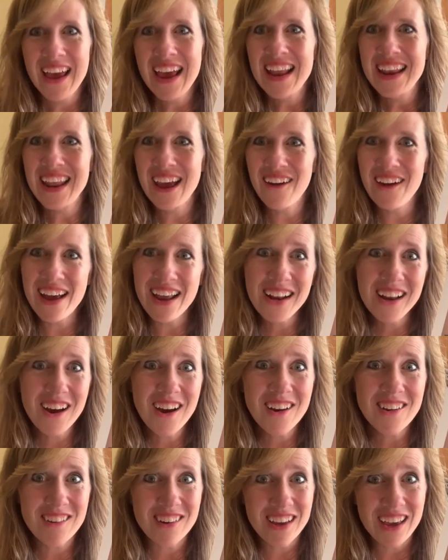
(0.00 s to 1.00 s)
Now,
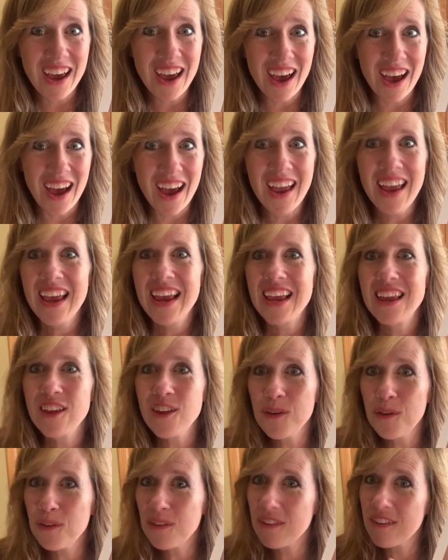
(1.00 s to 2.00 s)
Edgar Degas
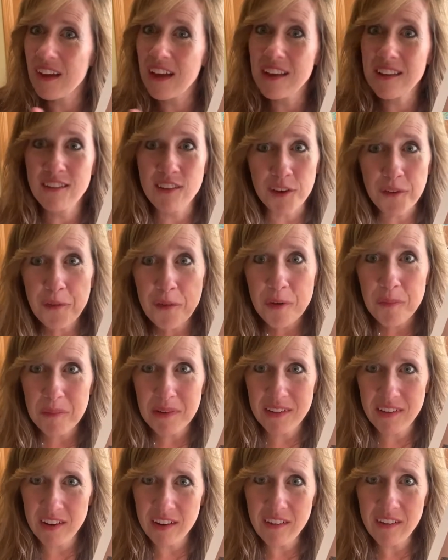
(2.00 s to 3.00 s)
used different
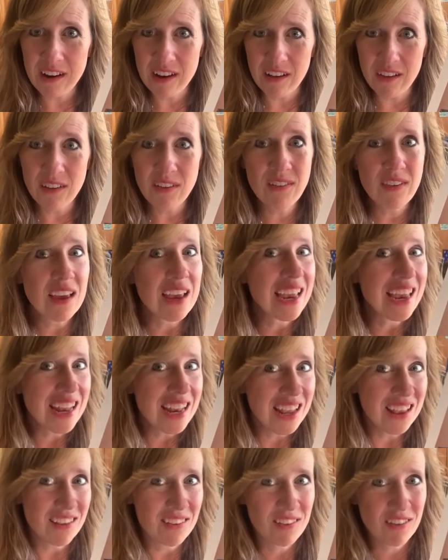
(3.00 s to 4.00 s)
materials in
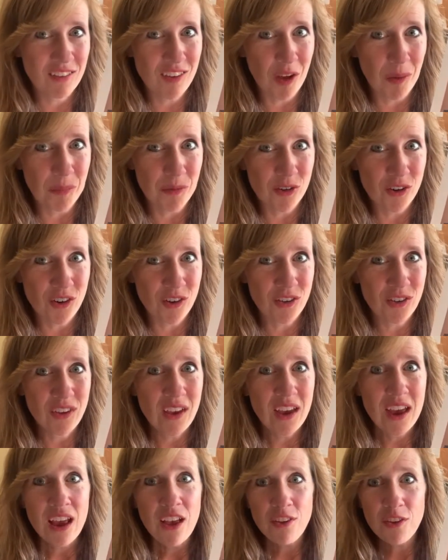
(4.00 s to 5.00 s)
his sculptures.
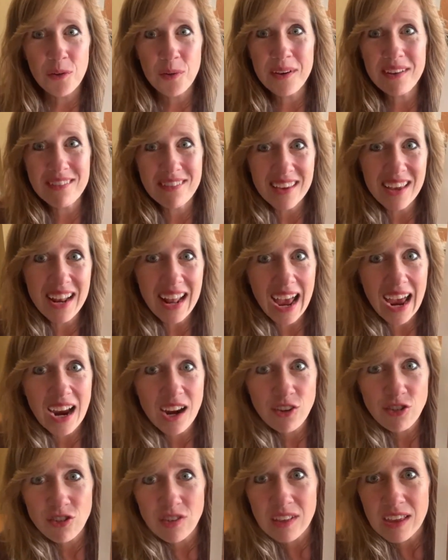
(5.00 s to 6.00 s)
So he did
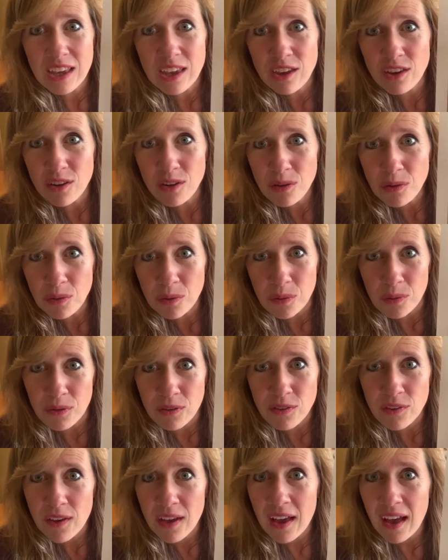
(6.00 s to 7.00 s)
actually
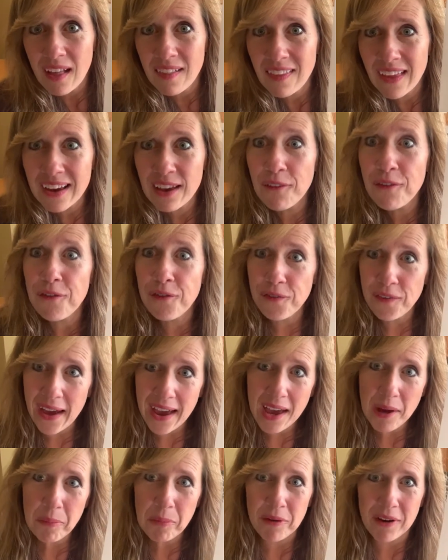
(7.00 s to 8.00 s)
use like a
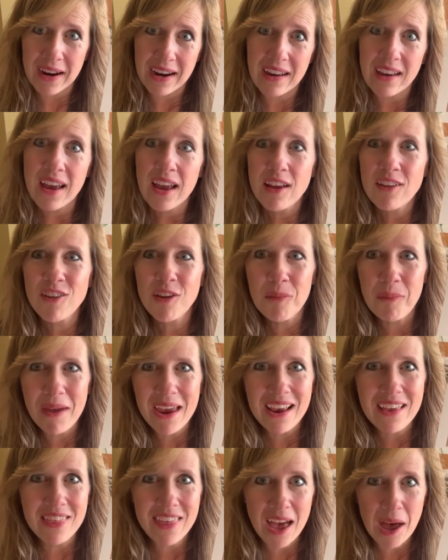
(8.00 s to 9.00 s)
fabric to
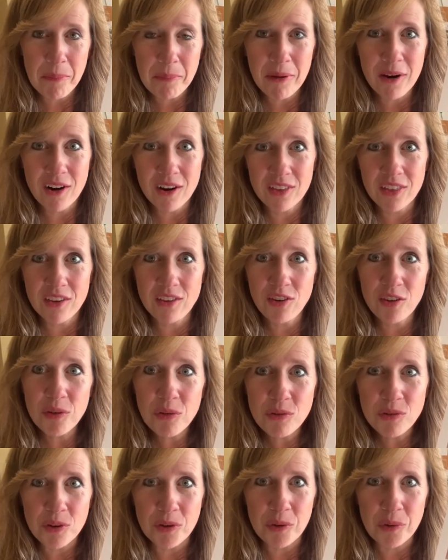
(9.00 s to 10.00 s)
make that part of the
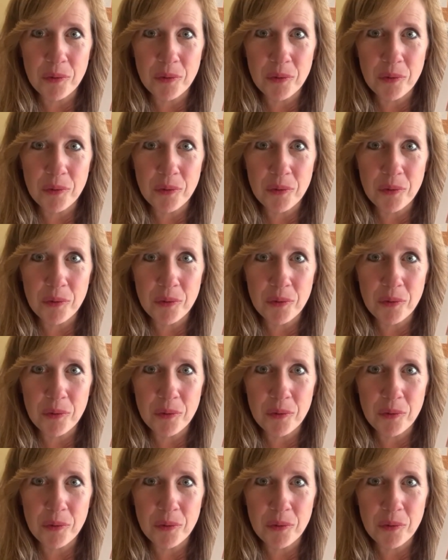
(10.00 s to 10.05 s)
tutu.